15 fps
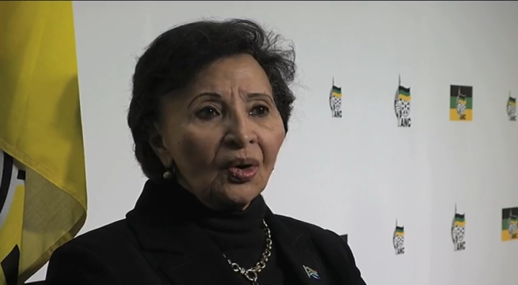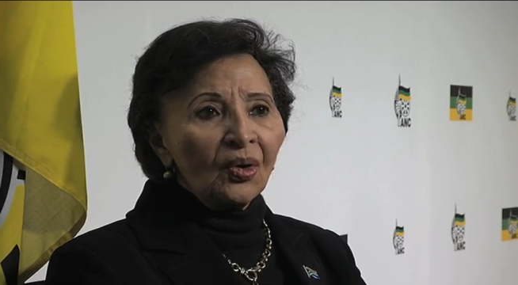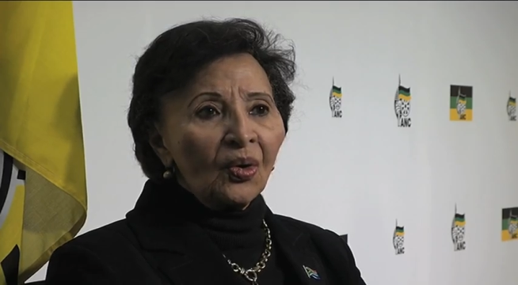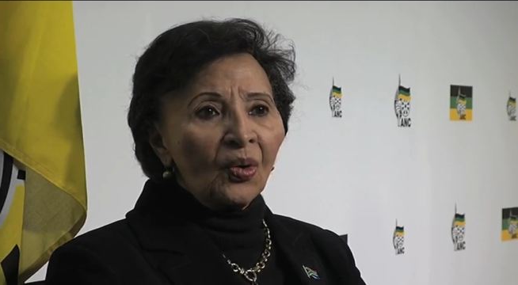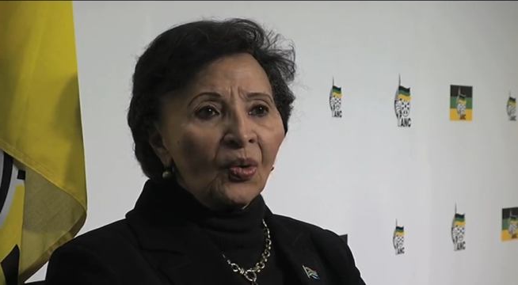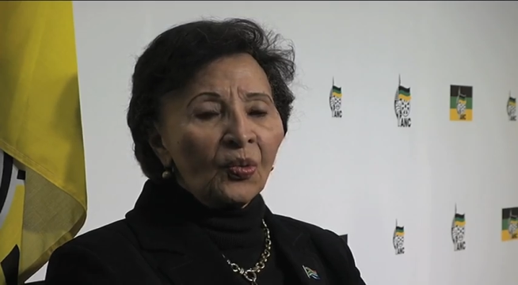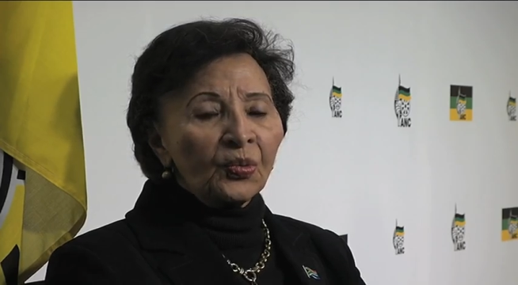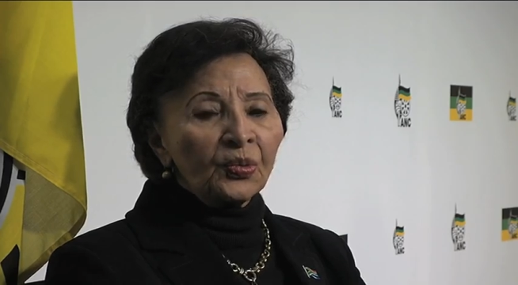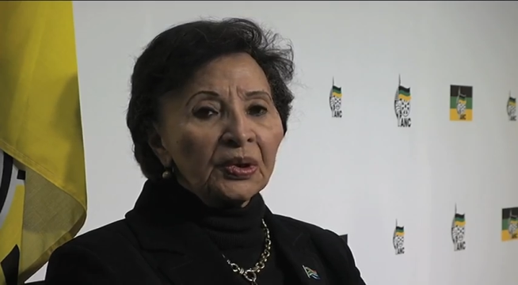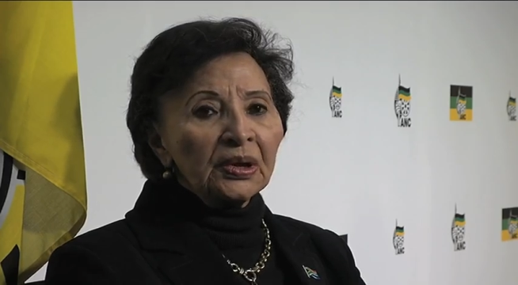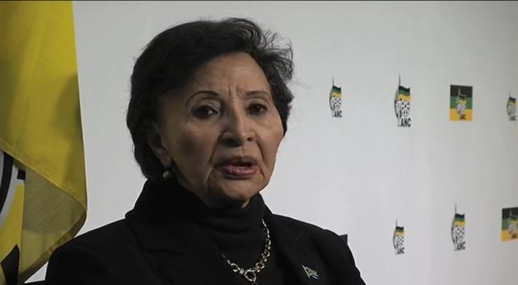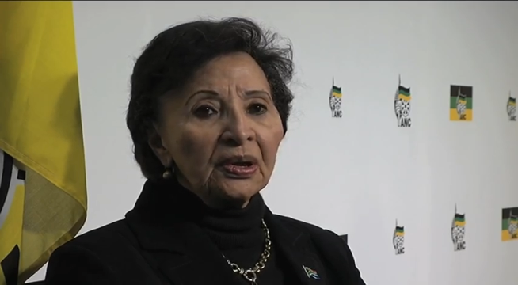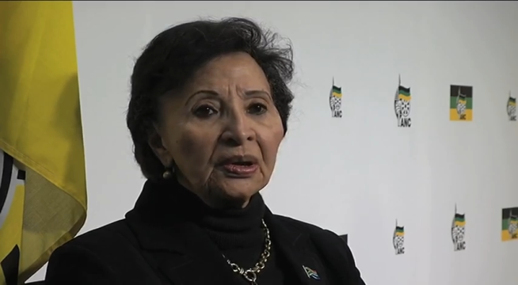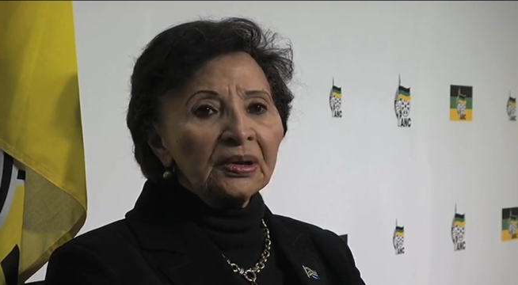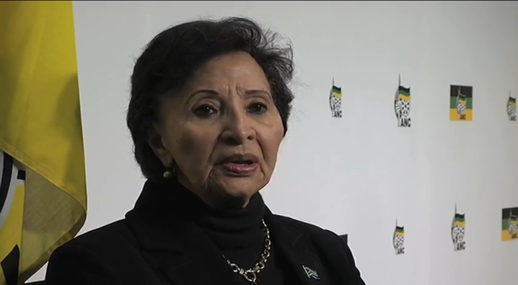or
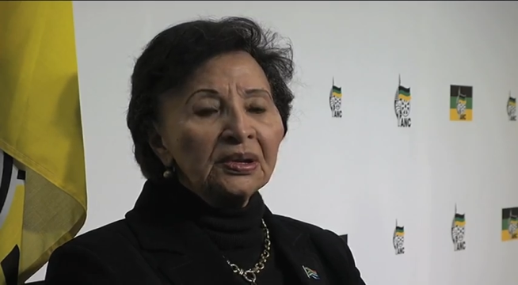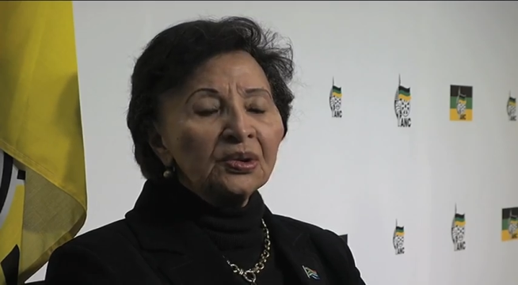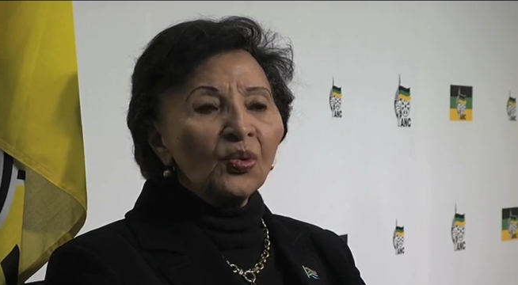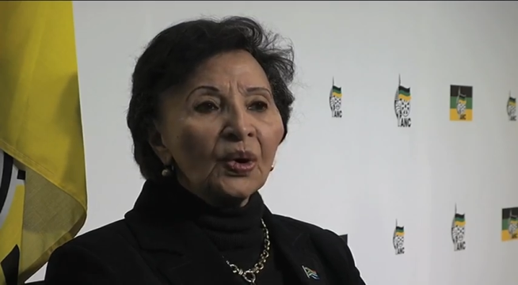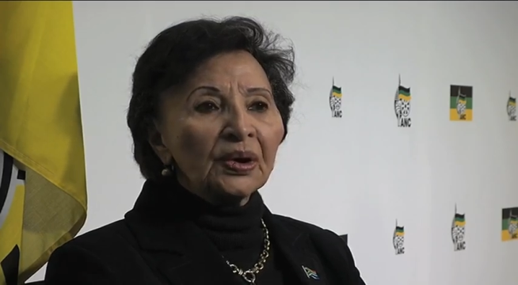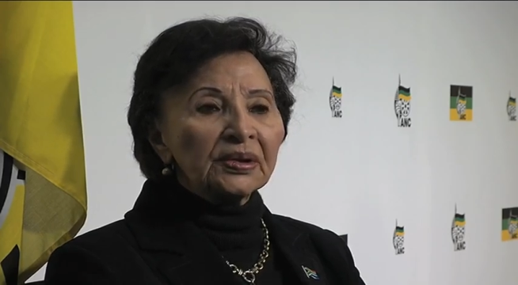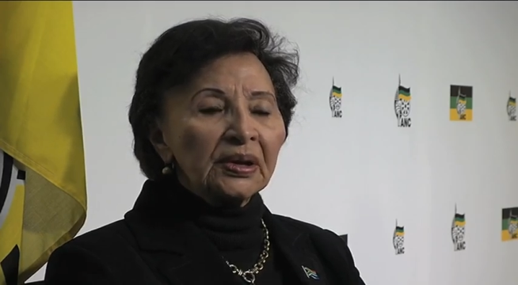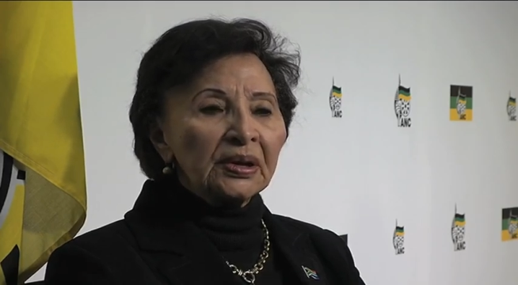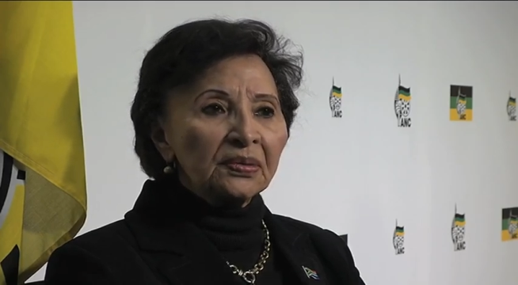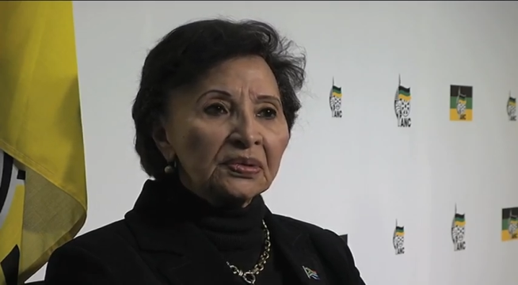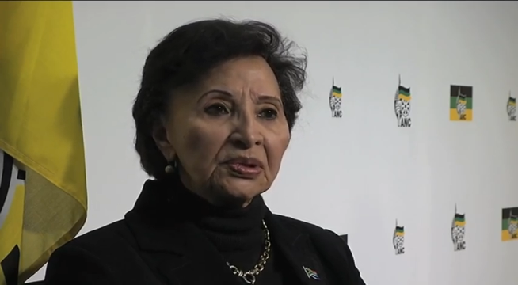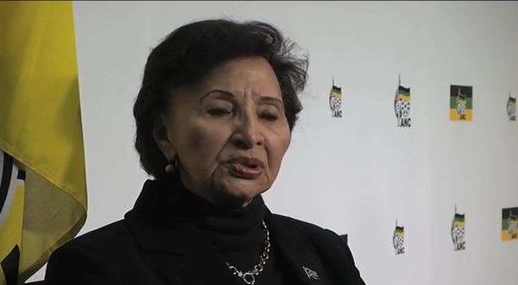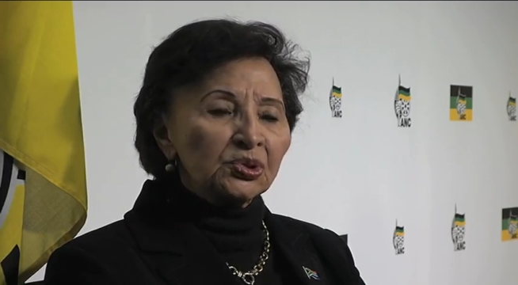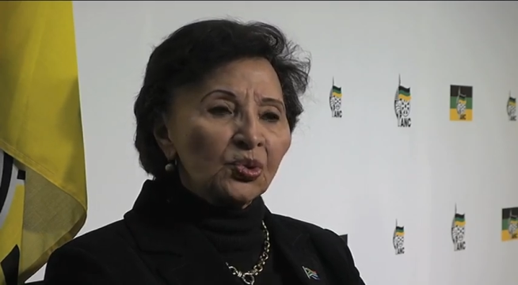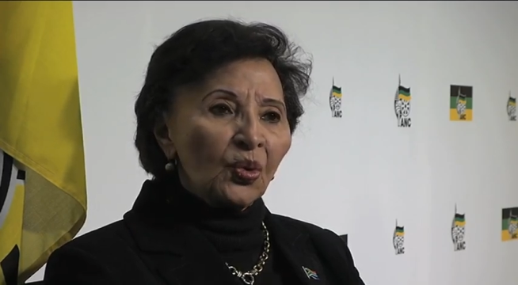in whatever
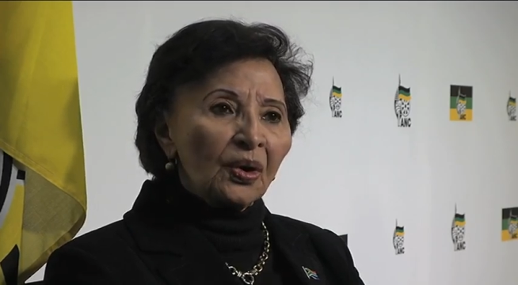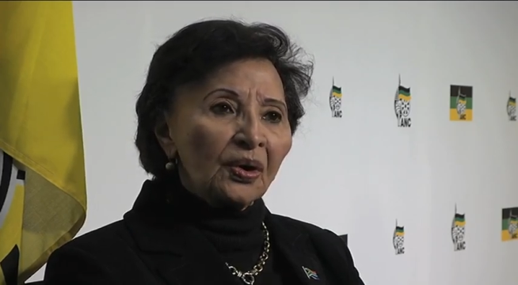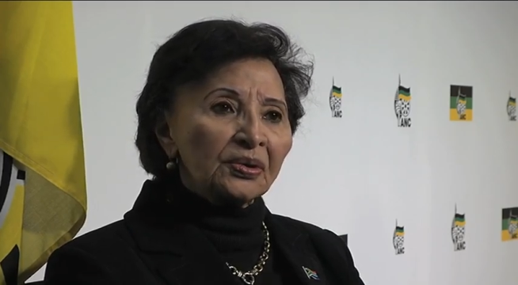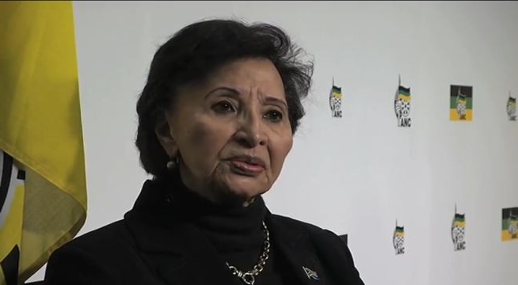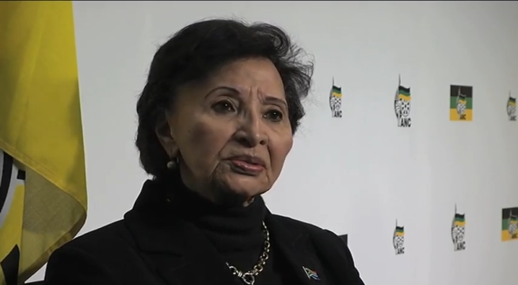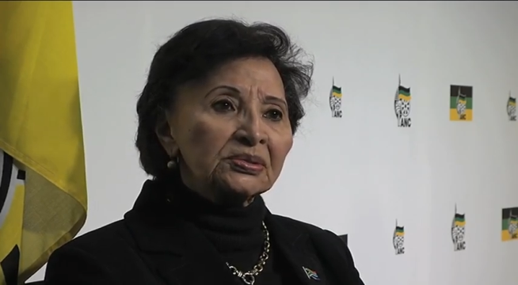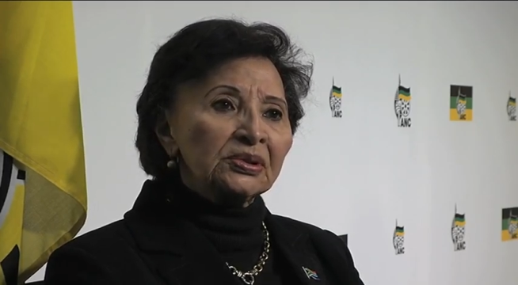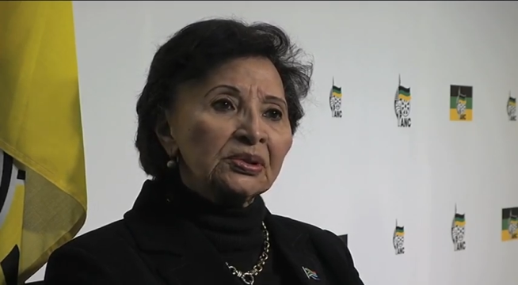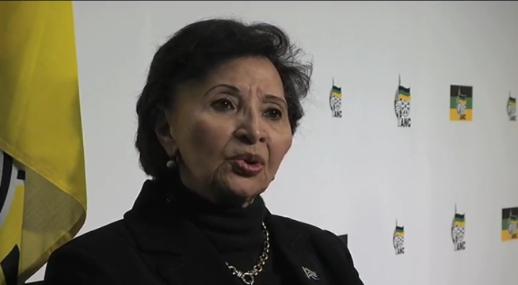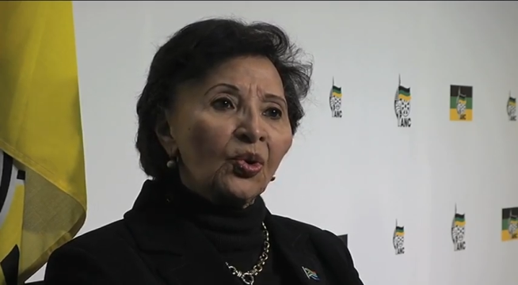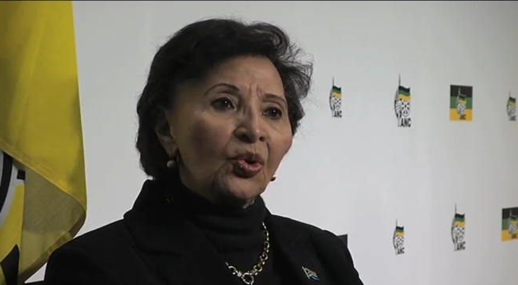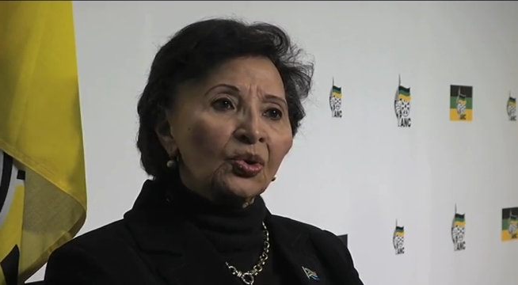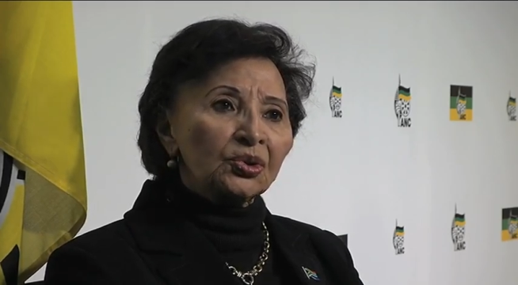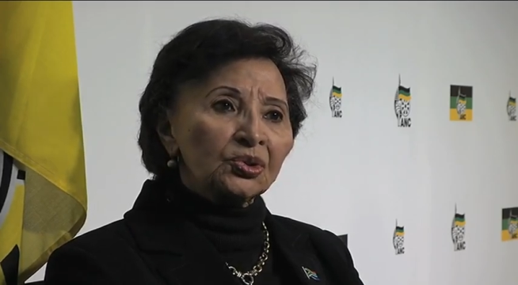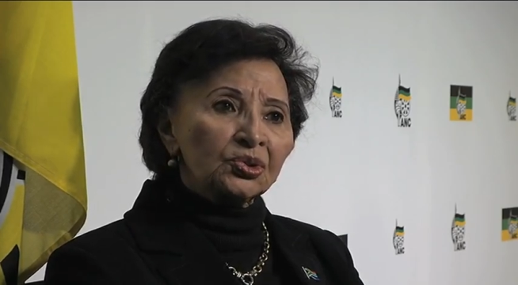she was in
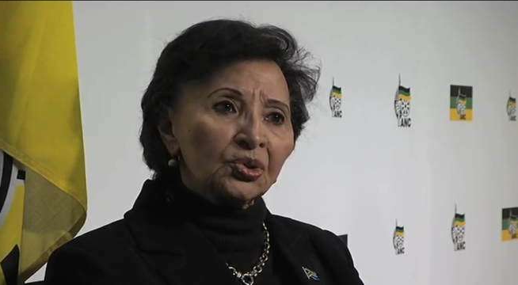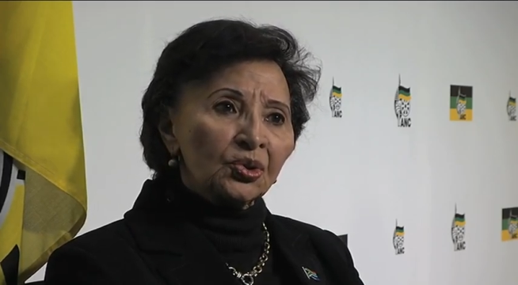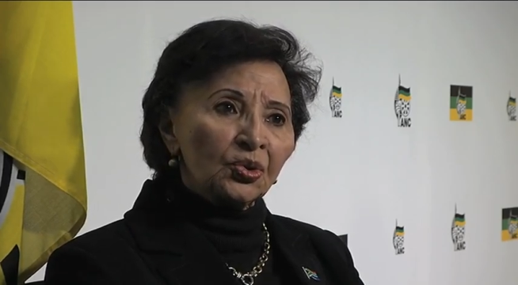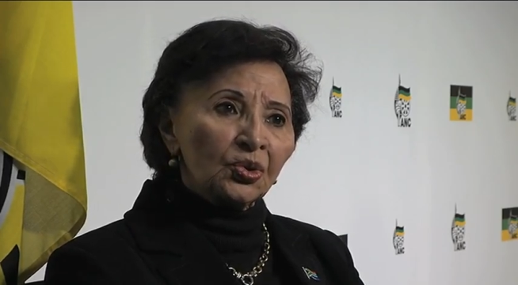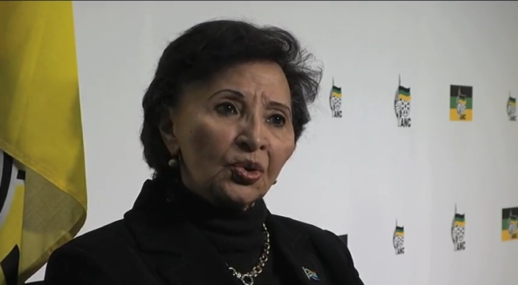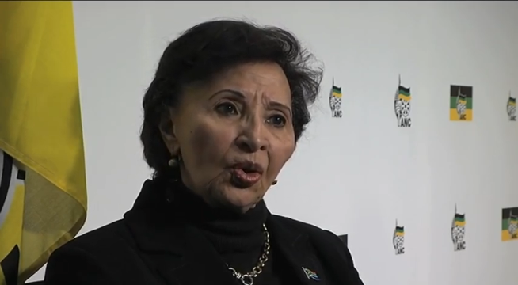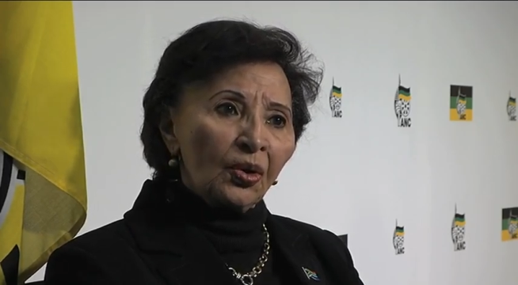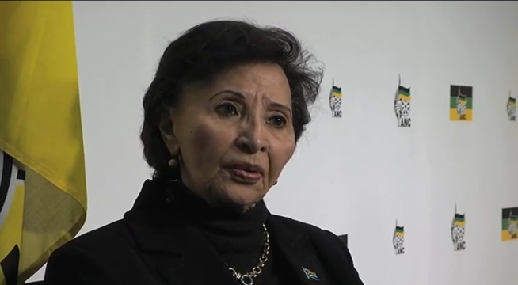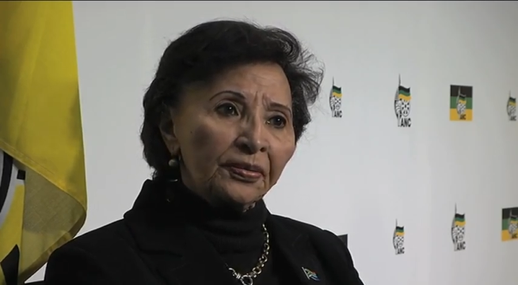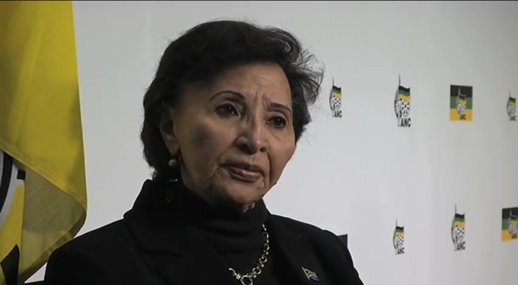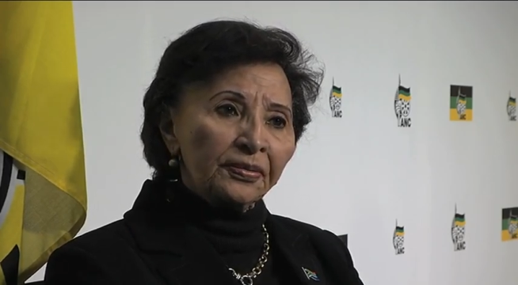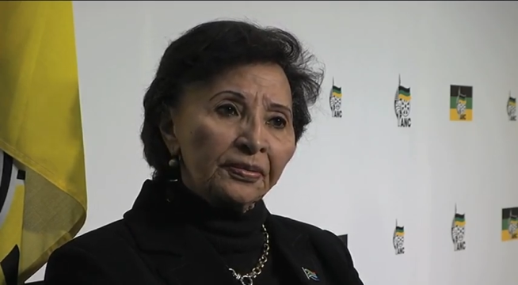control of.